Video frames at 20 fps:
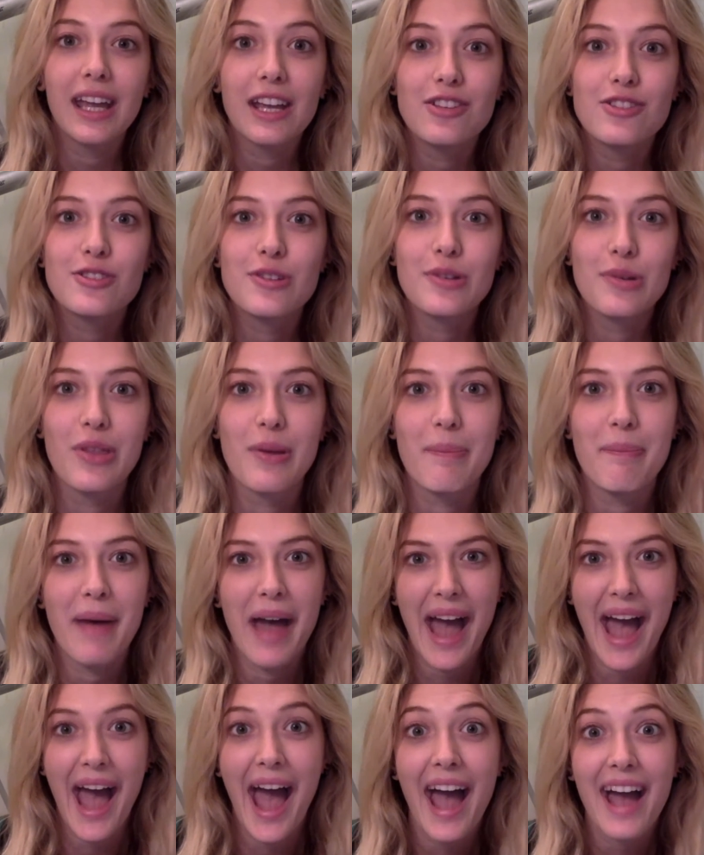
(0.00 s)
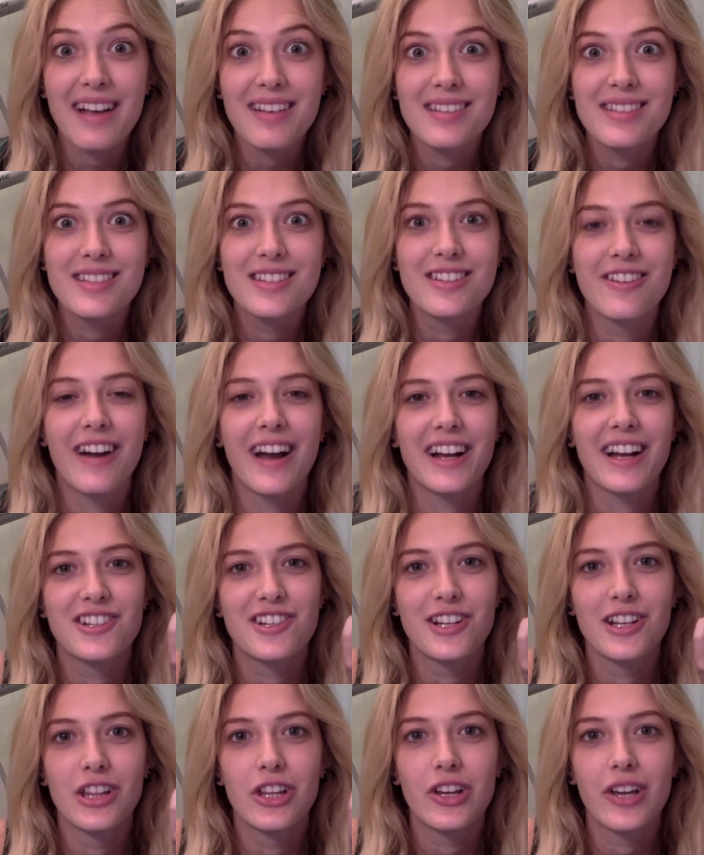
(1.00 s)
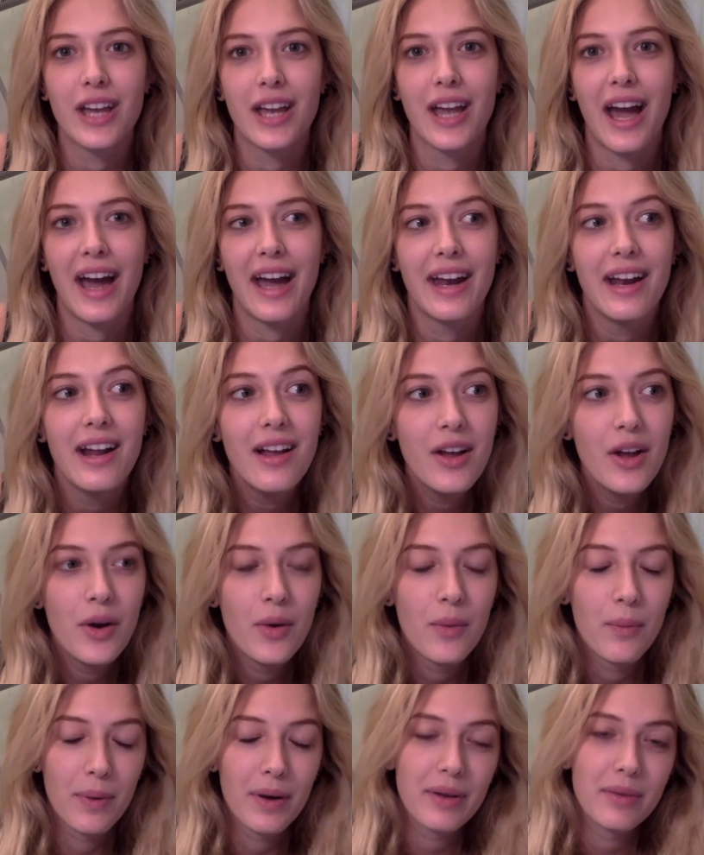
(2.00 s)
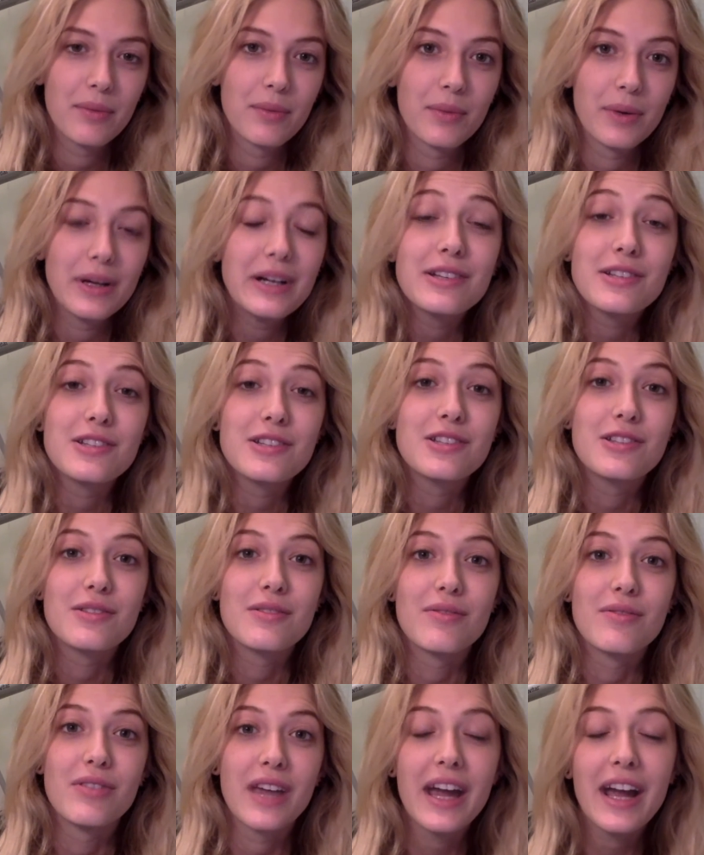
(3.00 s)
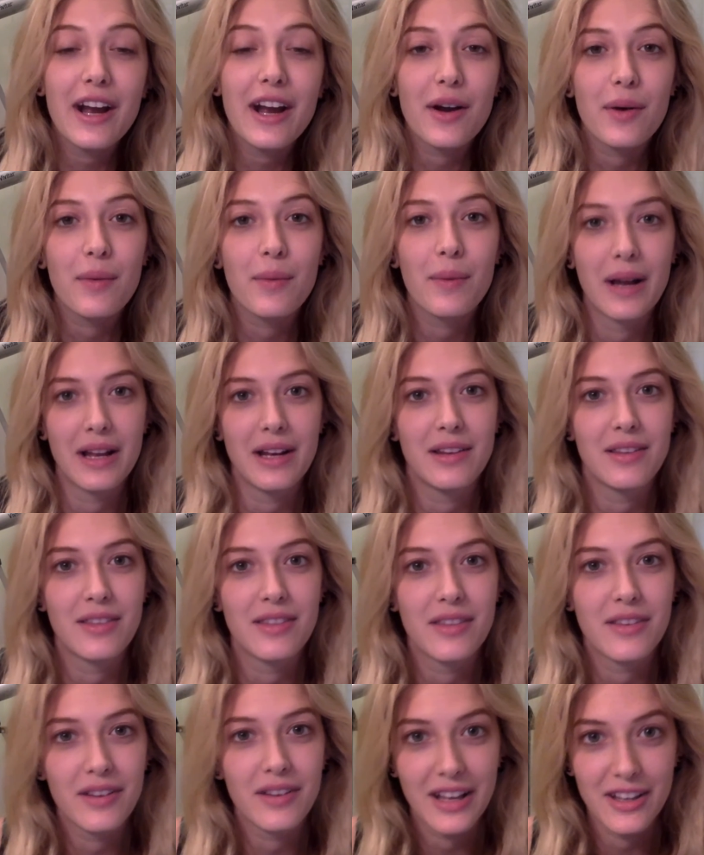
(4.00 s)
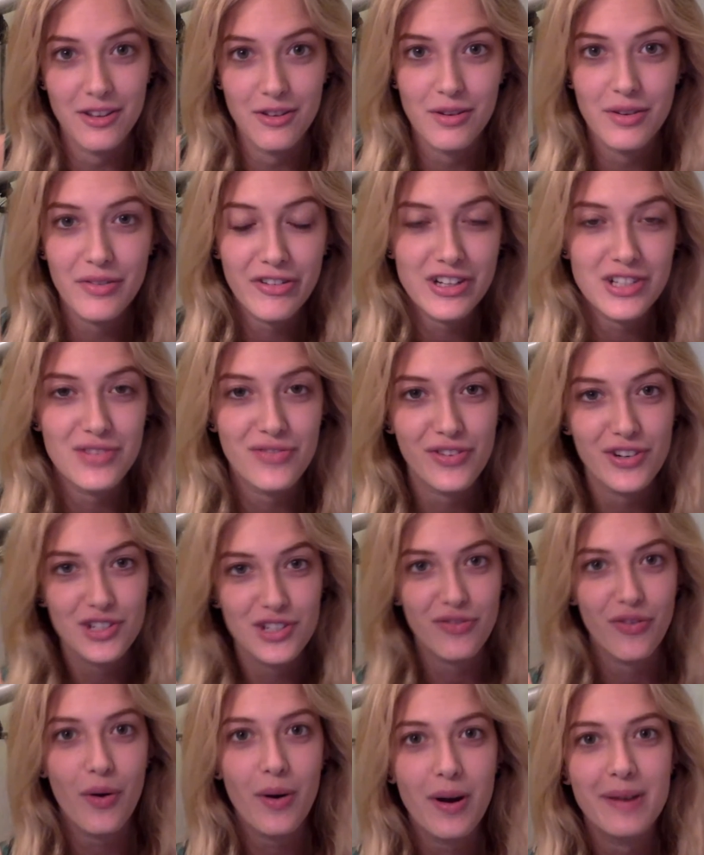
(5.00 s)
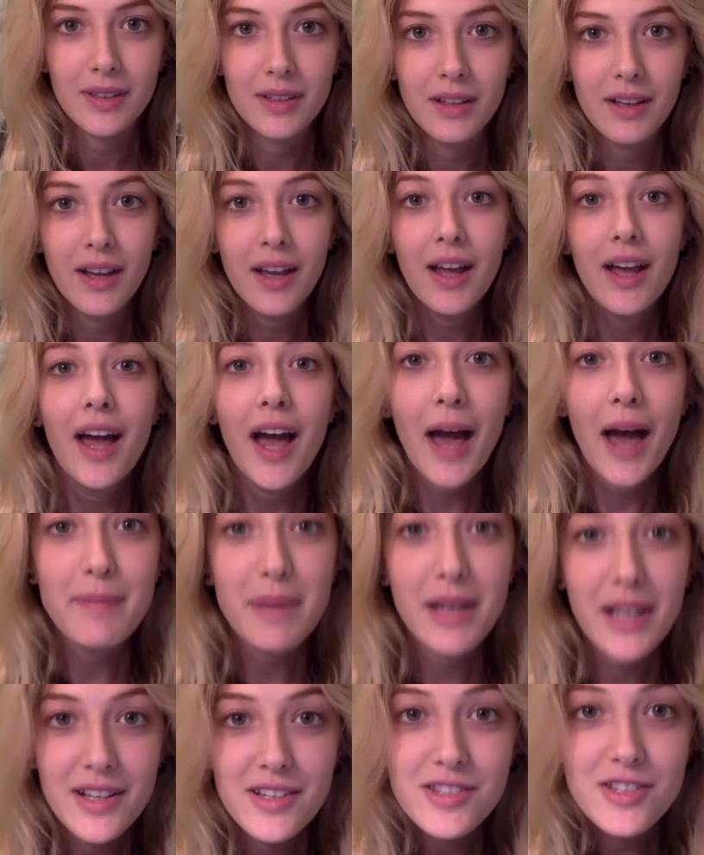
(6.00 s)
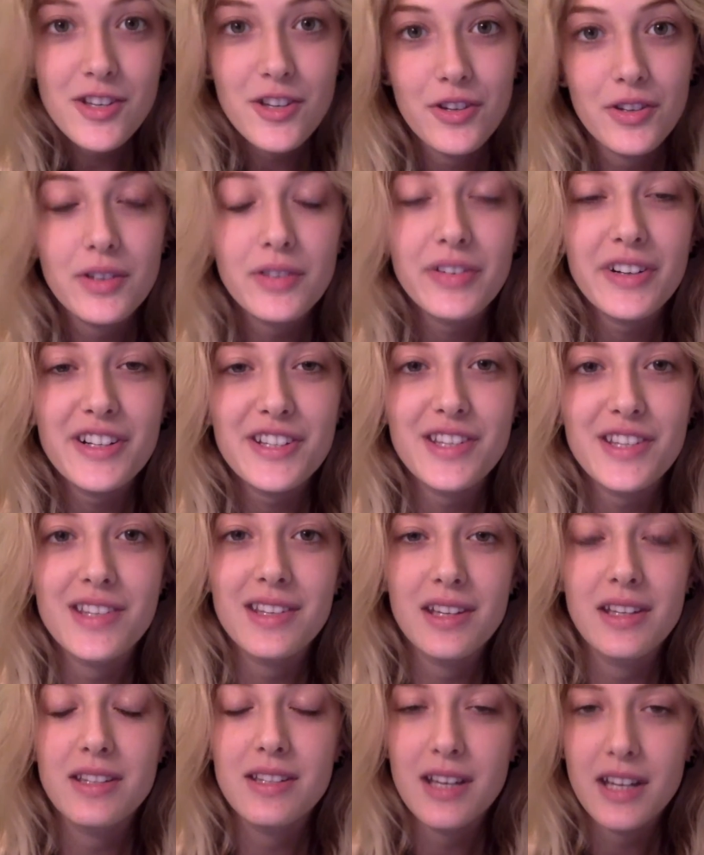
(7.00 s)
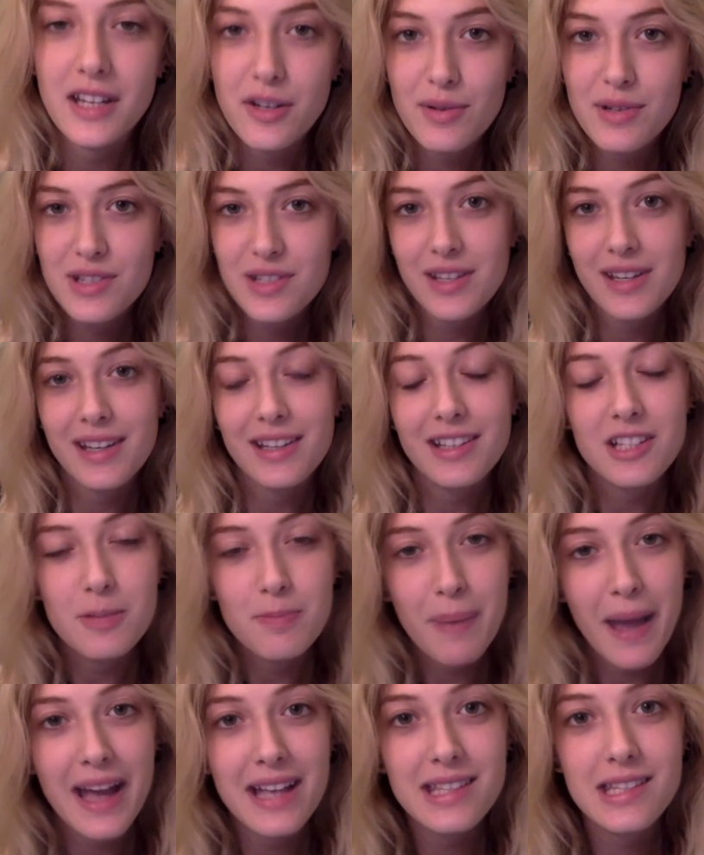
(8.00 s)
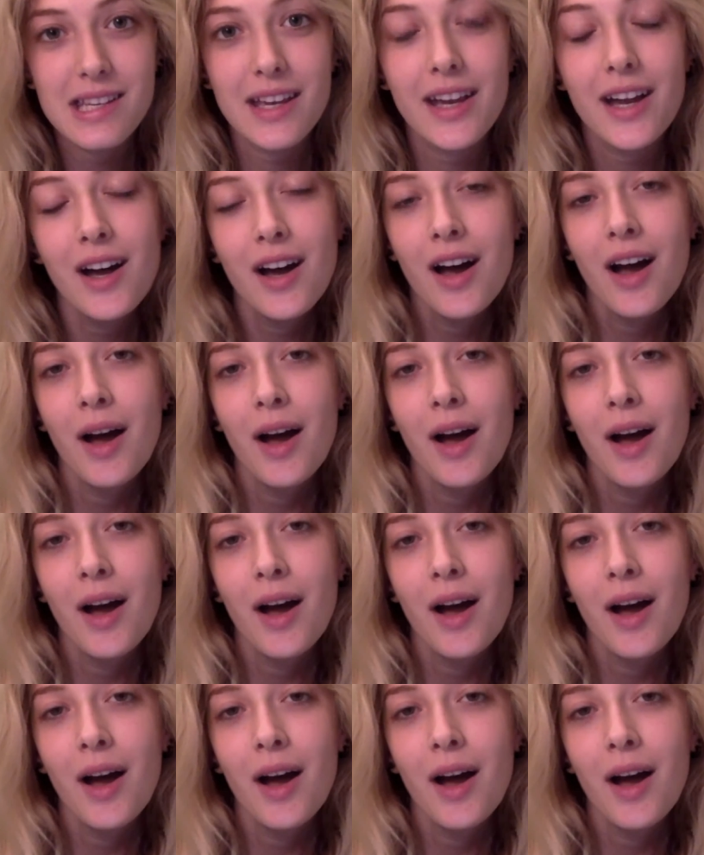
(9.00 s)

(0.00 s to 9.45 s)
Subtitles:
into the past. You're actually looking at what was there when the universe first formed. And because the universe is continuously expanding,